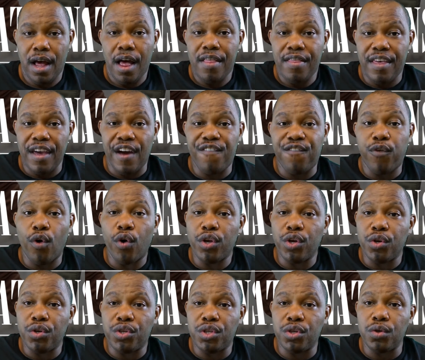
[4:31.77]
Therefore,
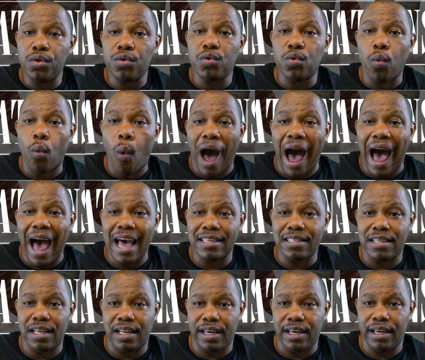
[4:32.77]
you choose
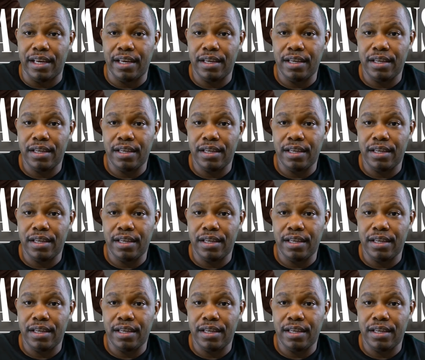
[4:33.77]
wisely